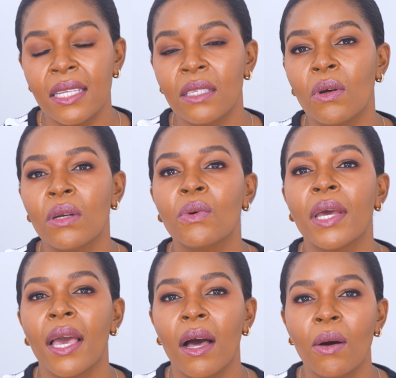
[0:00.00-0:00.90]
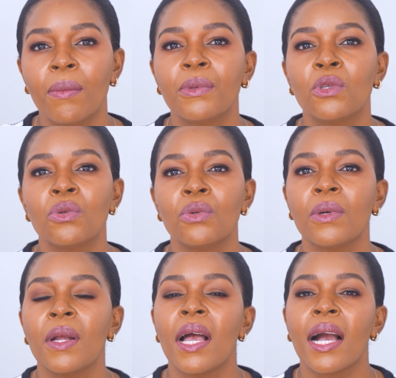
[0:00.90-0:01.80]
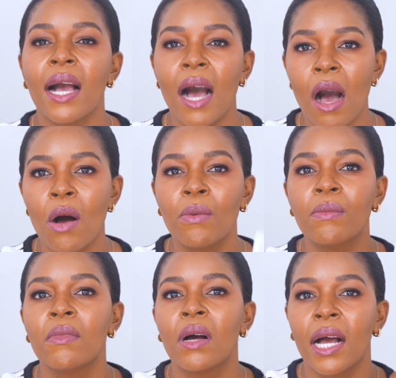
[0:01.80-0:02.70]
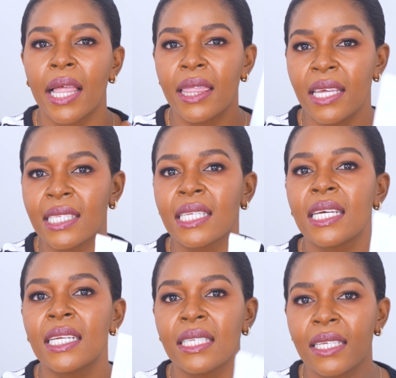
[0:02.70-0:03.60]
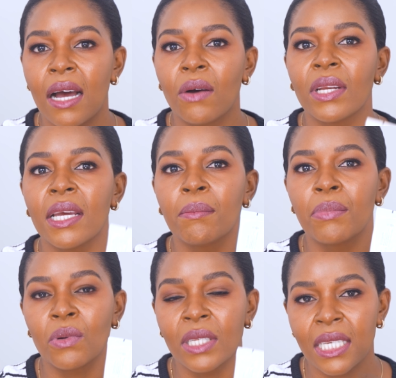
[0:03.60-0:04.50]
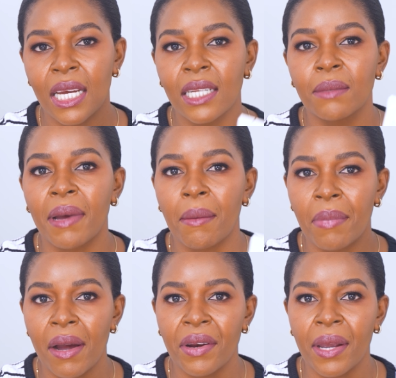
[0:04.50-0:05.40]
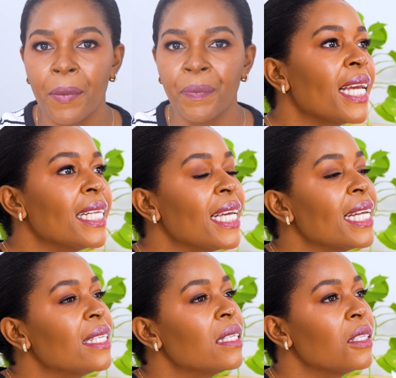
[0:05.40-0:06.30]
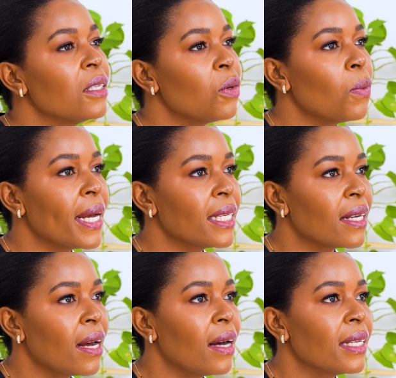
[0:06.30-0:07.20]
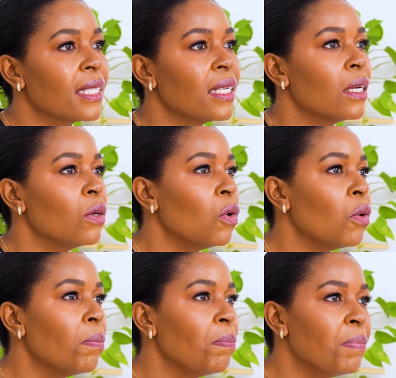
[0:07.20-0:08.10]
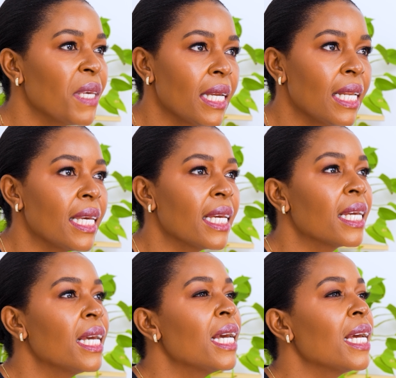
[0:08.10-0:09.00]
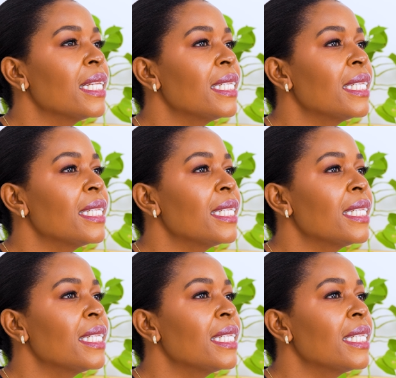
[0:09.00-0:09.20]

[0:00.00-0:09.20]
this one will help to calm the skin down and protect my barrier. It has zero white cast, no peeling, it